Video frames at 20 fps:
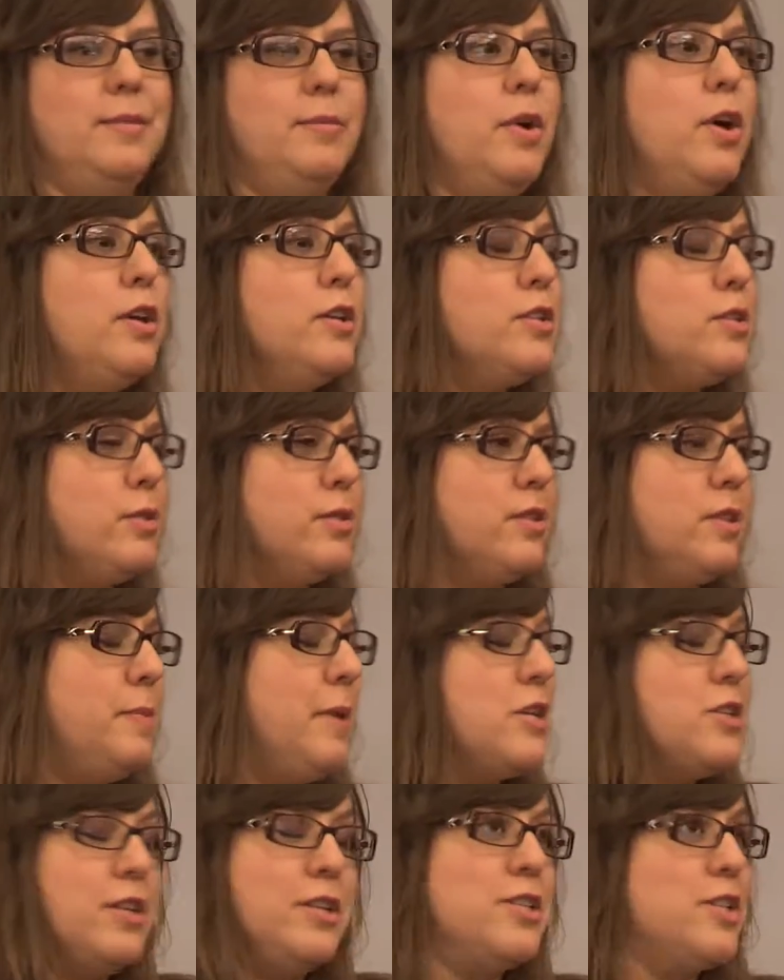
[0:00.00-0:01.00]
all sorts,
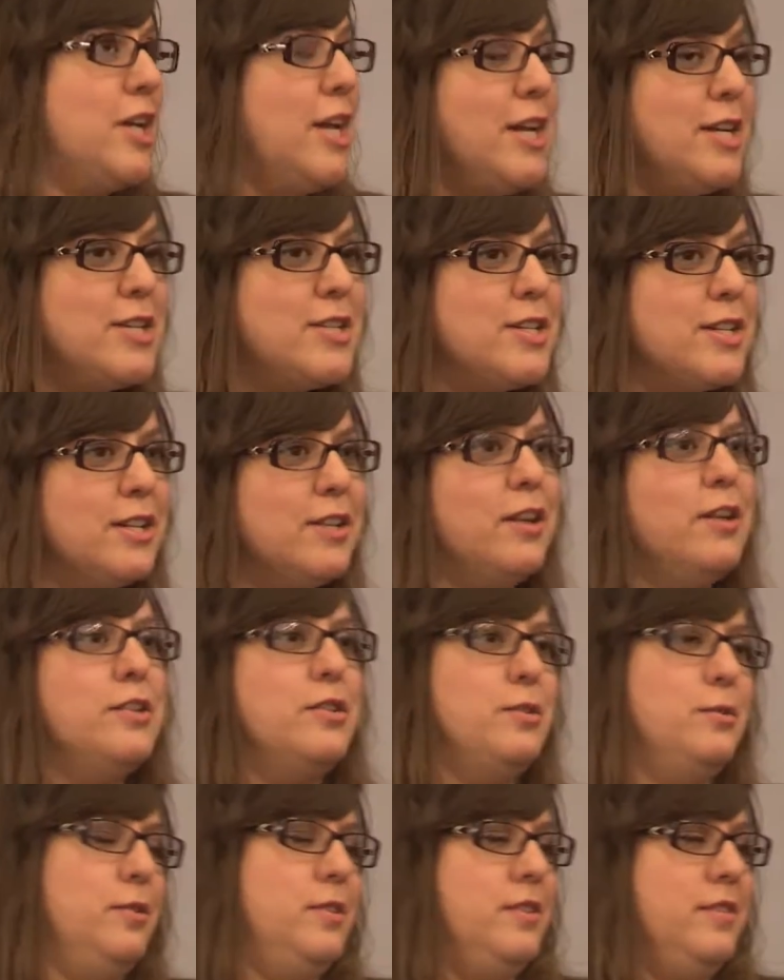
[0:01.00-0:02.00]
special education, all
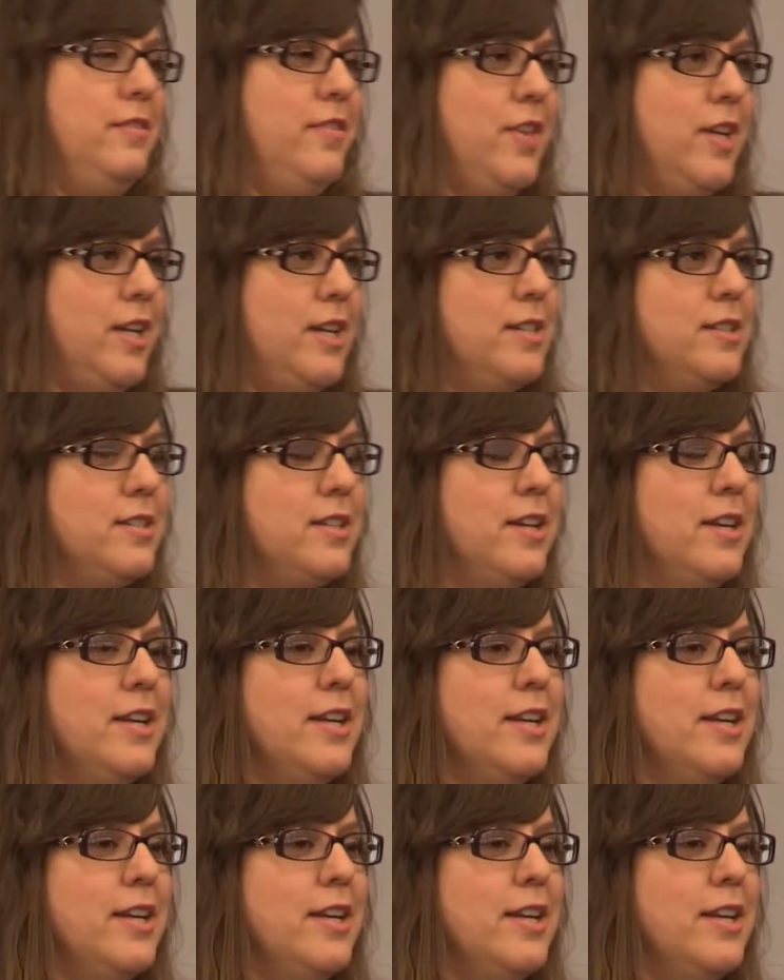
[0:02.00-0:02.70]
sorts of things.